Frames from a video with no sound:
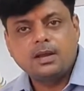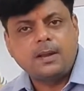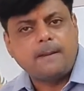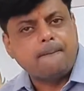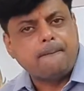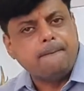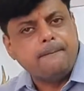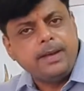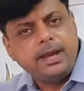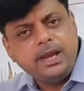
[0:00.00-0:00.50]

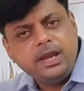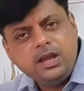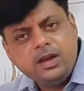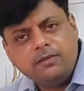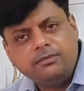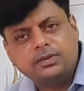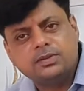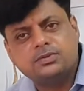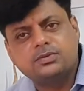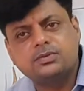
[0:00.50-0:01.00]
Many of
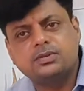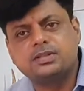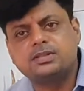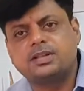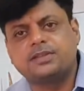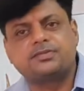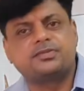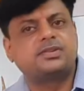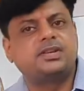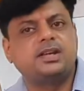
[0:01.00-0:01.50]
the students I've
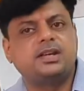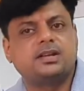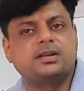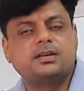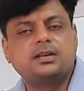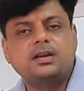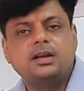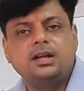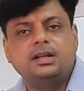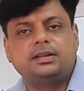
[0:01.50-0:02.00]

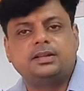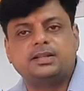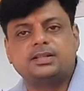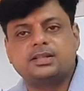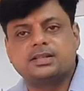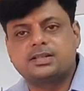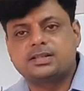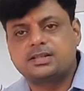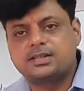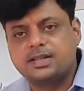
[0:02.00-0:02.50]
seen, they
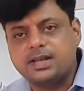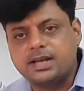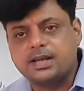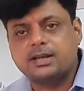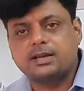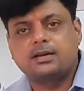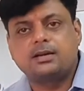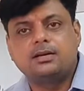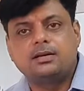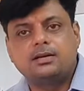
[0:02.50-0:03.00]
just take
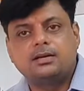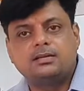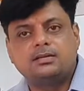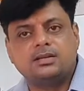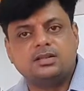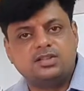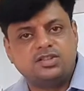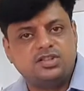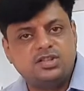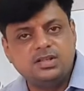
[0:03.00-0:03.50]
the
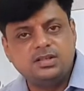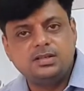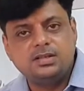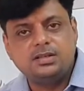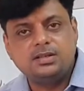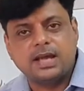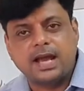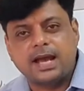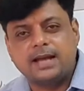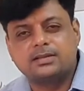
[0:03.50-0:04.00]

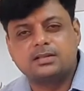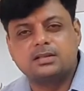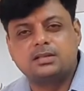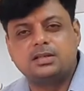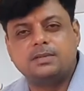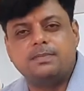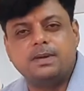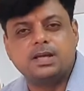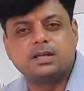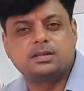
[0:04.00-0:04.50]
GD as a
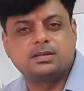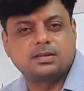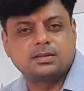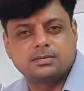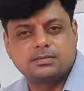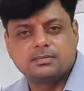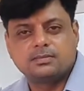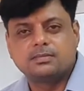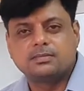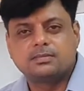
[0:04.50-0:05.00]
debate.
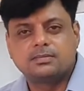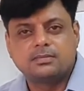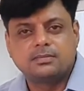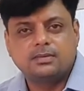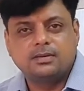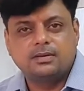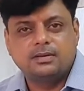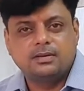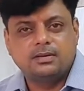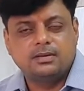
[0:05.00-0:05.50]

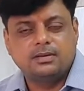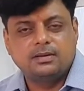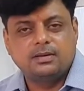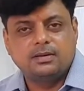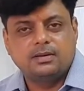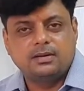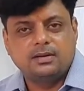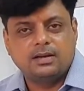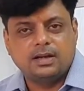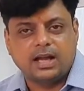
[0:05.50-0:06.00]

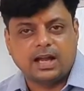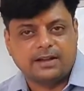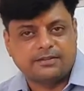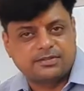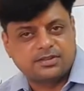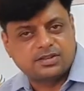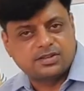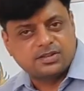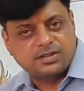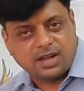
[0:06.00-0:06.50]
I've
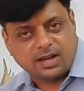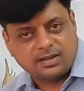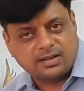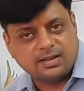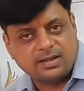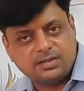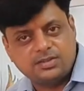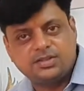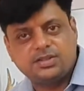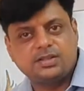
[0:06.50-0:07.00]
started
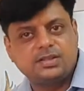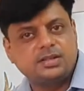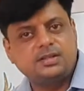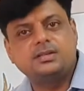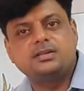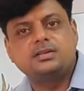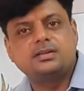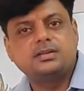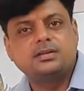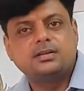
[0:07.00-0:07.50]
a GD,
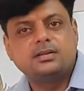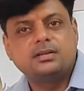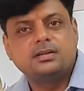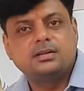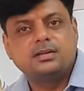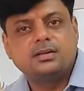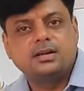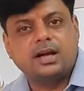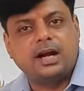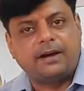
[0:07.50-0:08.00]

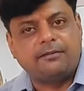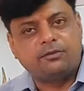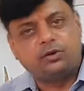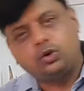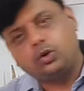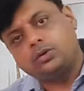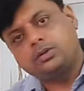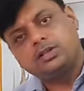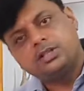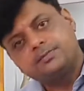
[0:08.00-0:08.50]
I've
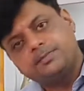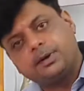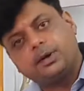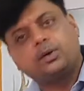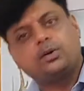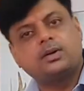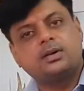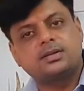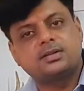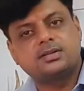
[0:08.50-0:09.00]
took this
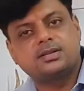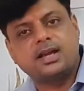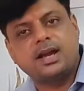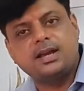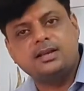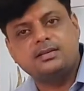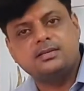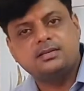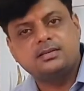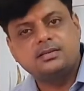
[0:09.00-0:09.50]
particular
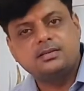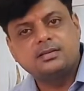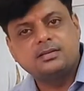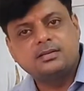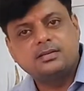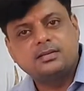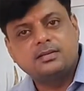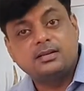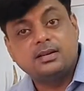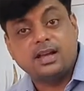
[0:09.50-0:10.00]
stand,
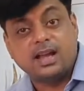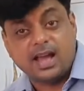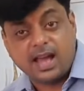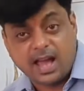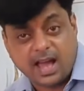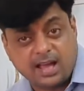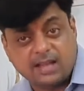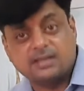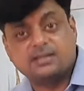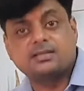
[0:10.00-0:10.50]

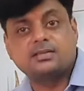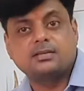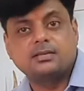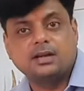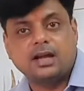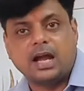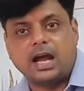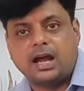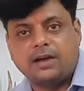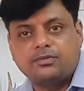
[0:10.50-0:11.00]
and
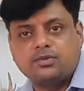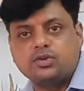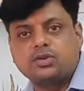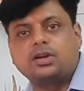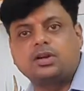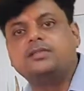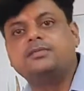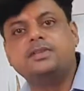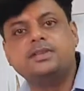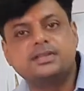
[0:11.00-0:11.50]
I have to
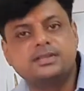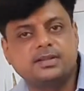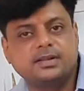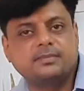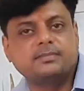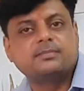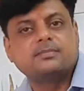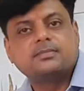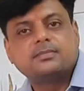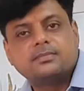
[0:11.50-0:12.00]
convince them.
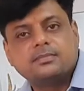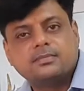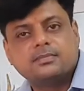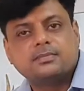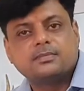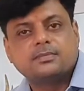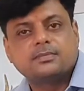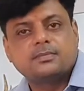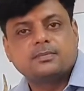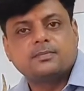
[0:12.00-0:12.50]

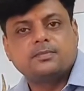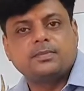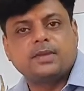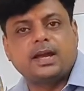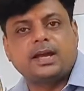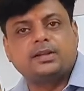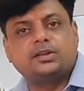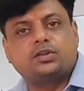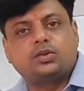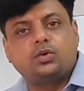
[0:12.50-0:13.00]

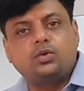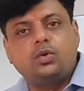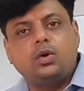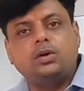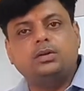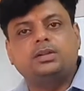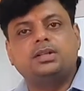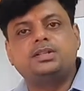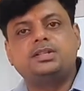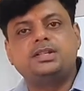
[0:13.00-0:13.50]
And throughout
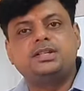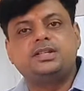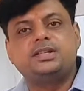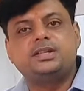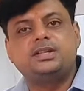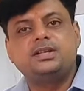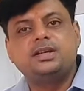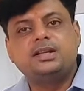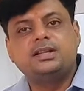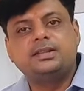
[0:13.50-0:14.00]
the
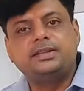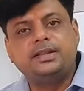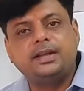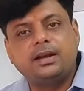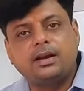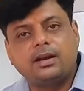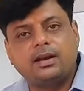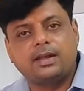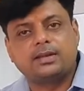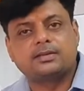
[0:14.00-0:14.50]
GD, they are
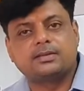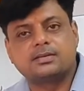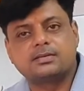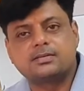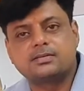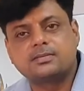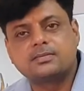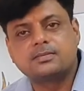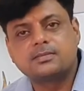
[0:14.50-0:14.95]
like this.